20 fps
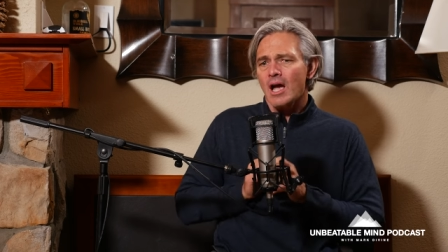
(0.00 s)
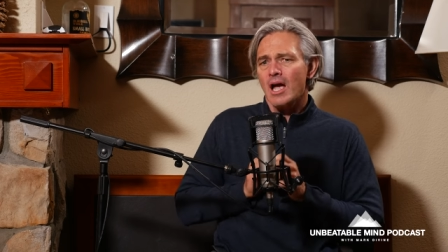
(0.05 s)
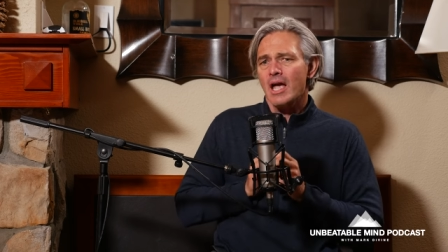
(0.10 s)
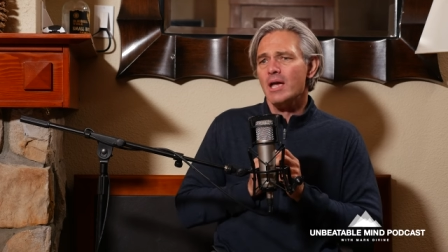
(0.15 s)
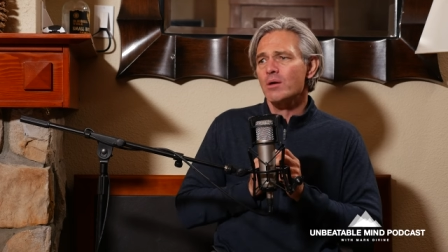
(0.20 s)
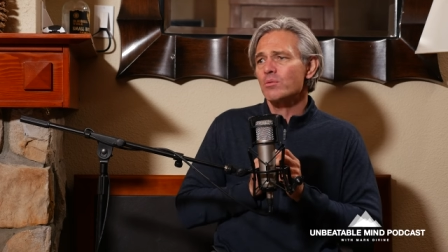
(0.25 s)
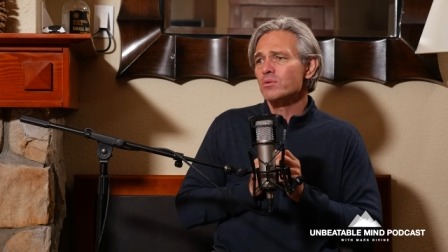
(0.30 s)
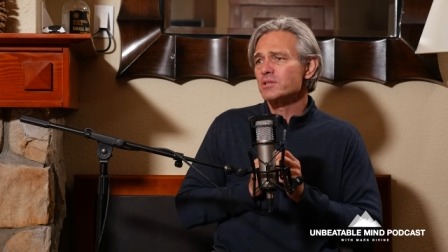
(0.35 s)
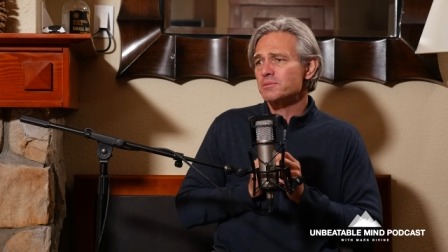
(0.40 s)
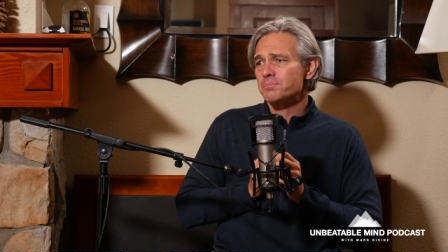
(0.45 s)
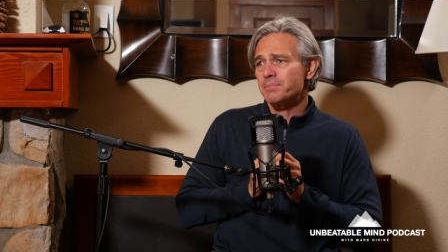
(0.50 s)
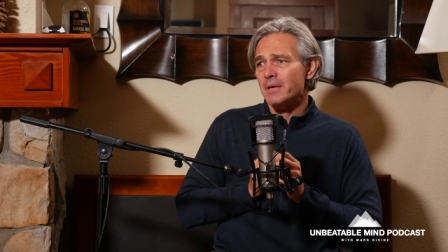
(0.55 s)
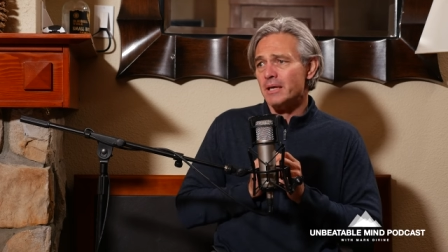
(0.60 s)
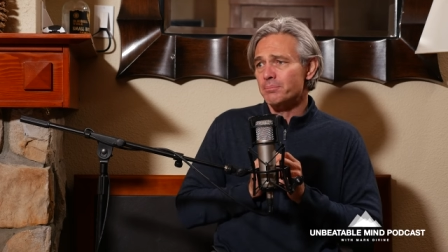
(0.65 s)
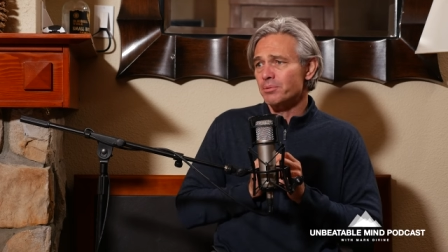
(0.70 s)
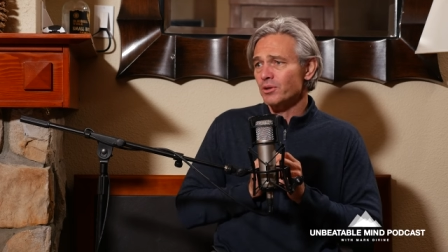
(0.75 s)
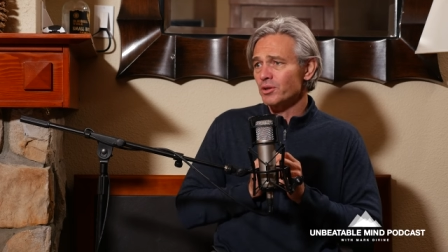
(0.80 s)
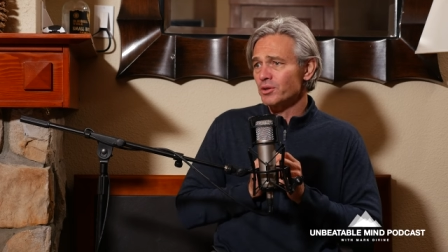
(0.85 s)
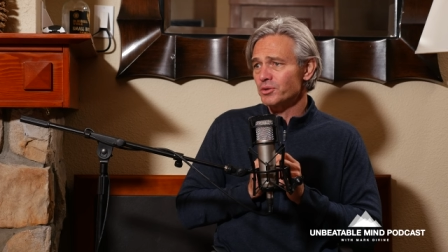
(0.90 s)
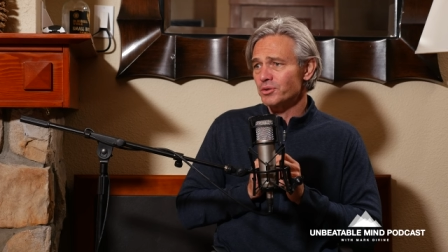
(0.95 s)
it was
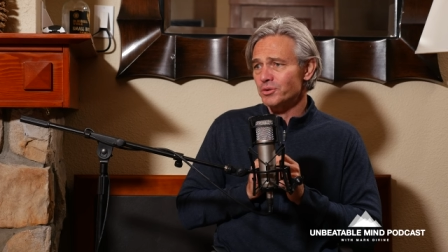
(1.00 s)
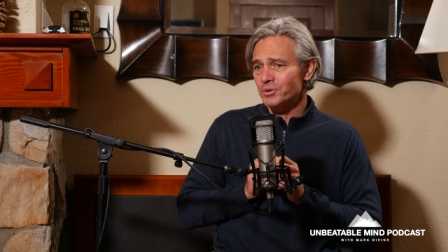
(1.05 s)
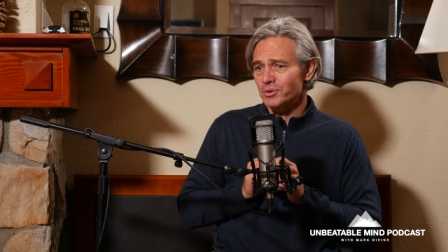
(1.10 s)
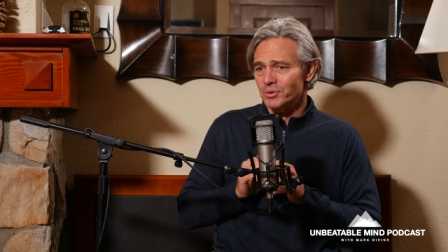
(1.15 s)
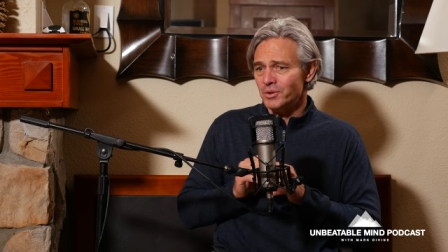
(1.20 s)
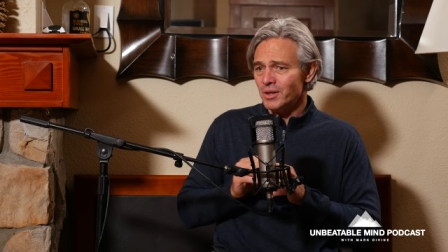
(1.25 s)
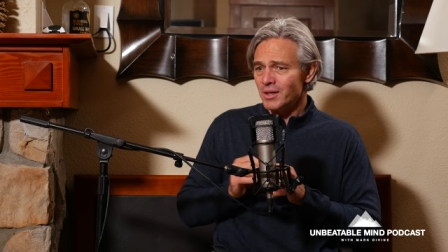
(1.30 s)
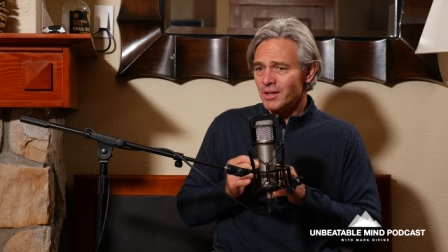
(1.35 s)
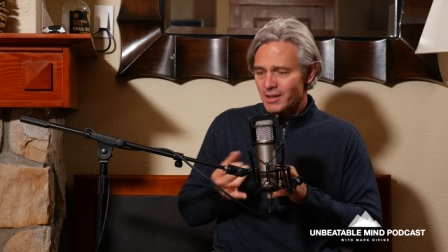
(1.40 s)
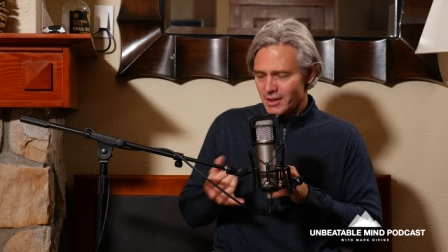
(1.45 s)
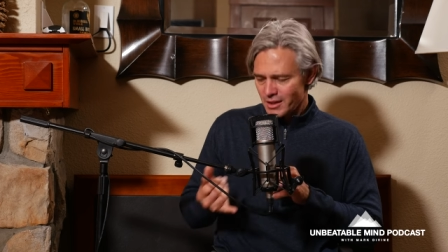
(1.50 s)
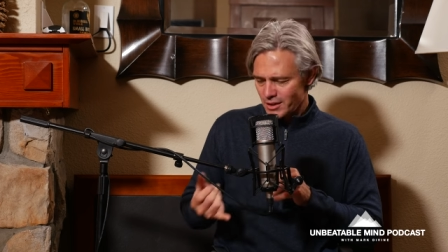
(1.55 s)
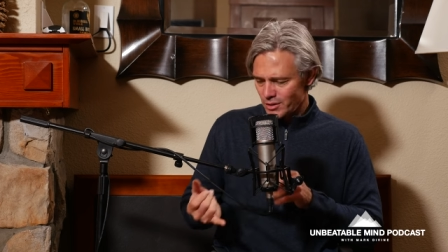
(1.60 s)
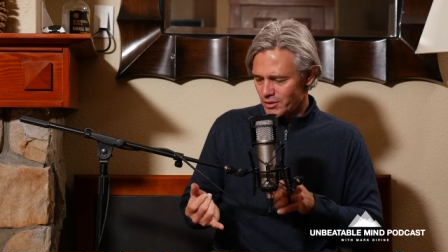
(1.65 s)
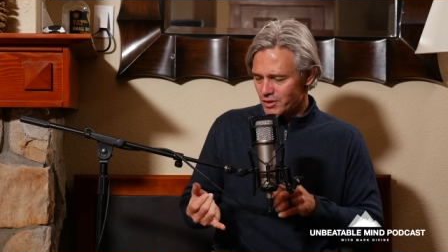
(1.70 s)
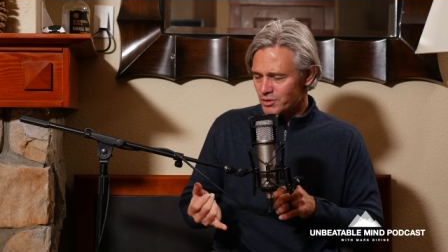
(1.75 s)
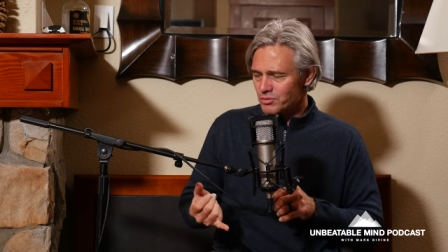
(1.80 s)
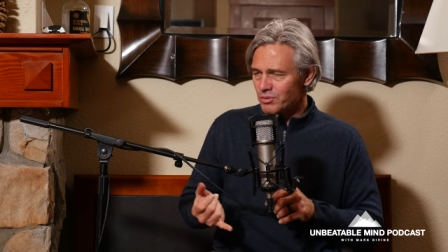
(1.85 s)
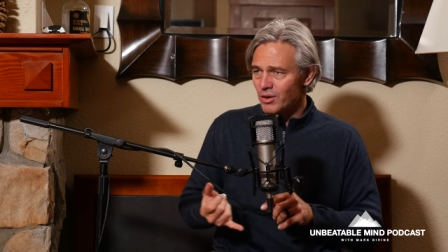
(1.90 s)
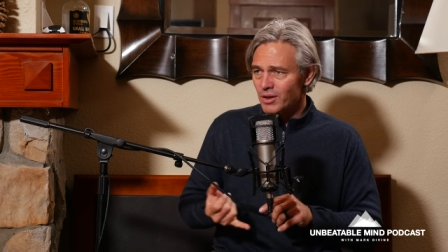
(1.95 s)
people who you know
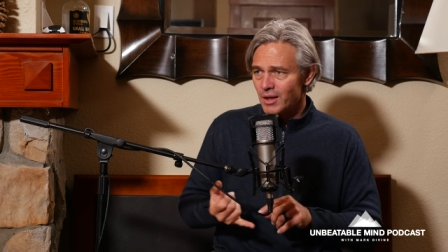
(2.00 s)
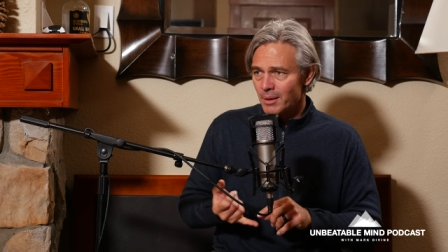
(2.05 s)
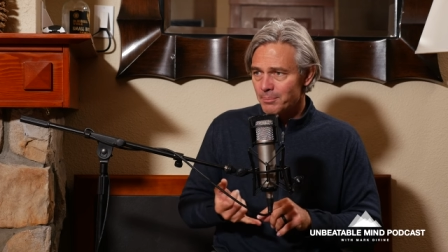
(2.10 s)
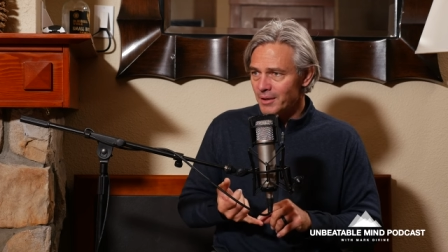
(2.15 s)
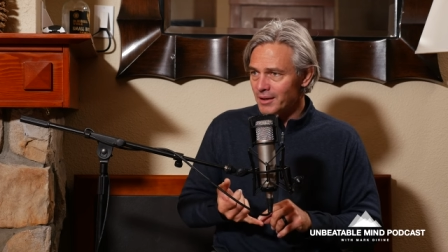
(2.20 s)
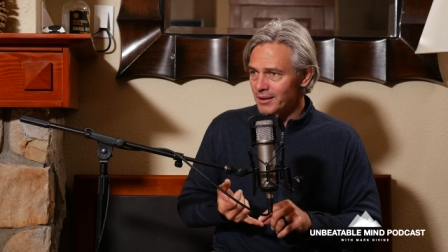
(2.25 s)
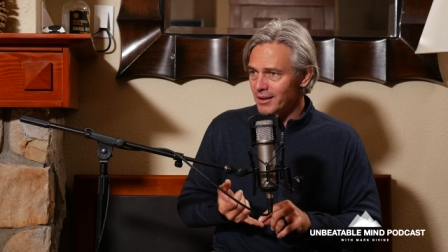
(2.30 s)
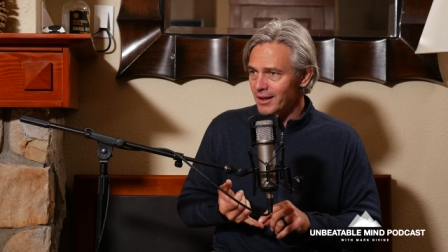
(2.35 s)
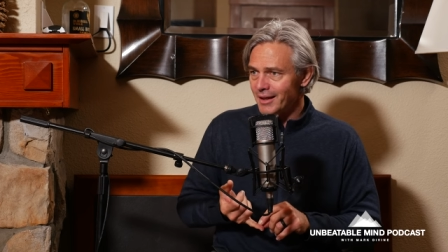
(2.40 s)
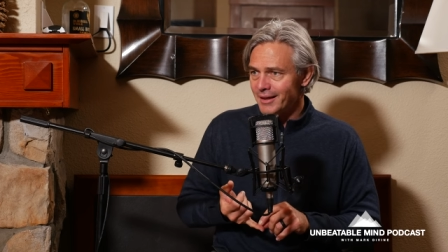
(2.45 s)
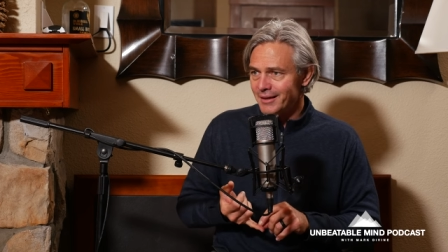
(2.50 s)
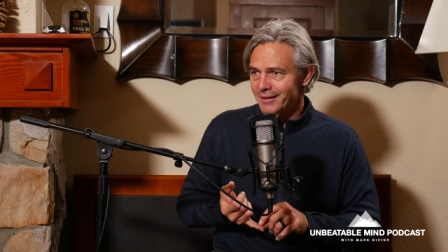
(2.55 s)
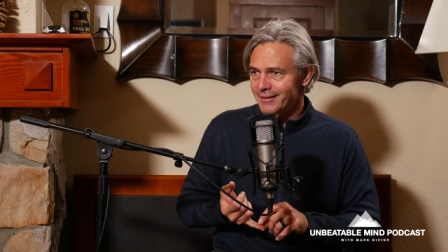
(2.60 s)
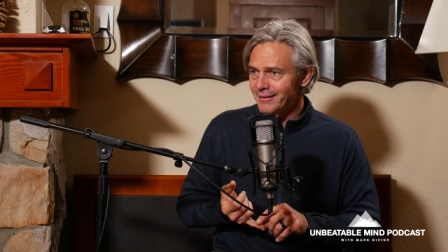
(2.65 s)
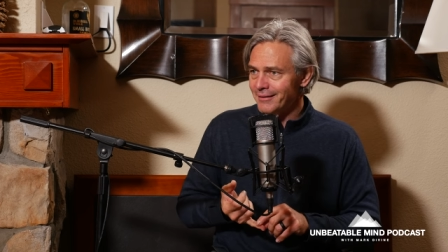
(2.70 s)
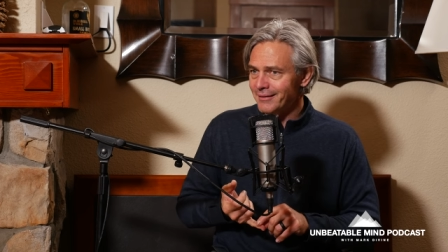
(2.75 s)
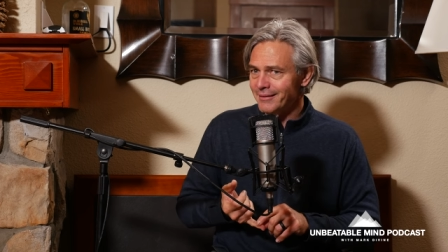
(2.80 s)
had grown up on like